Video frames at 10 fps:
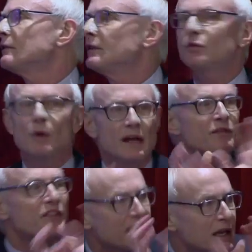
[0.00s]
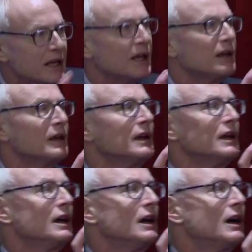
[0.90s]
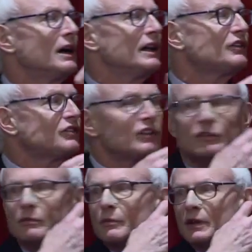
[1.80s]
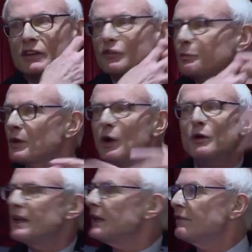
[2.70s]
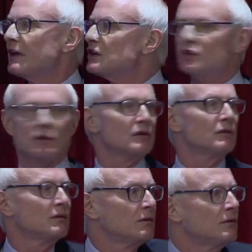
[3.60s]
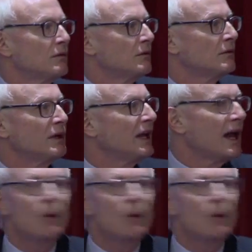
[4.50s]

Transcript: this way of thinking, is just exploding innovation in